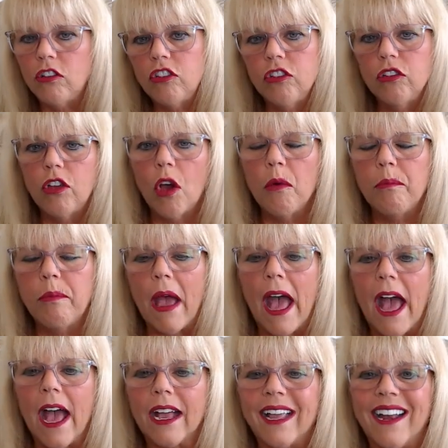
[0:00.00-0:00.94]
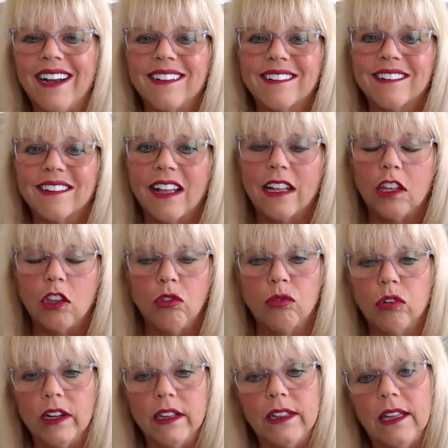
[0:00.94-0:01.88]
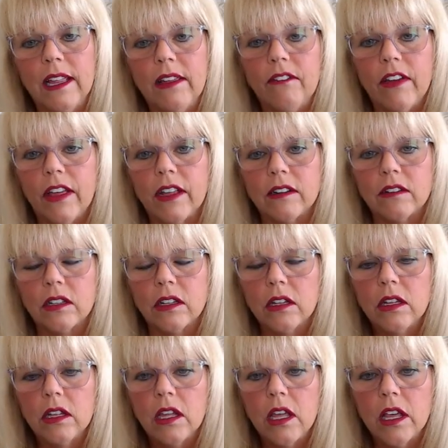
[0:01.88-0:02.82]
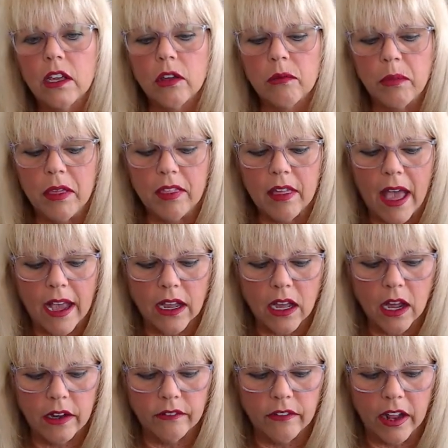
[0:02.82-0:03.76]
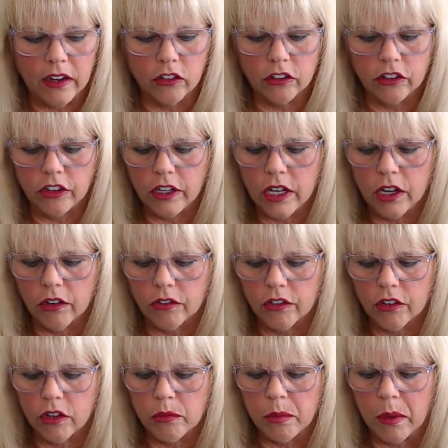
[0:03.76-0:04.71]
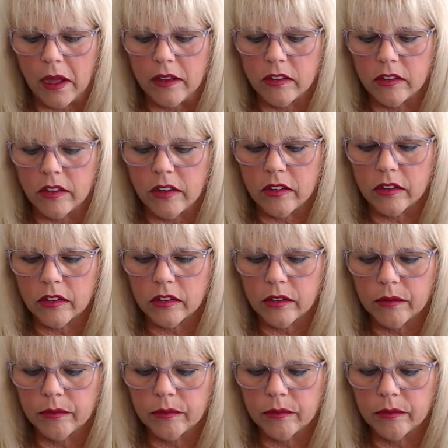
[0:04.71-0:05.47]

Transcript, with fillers: you go back and it's like you relive it. It could be that kind of energy here for you, Pisces.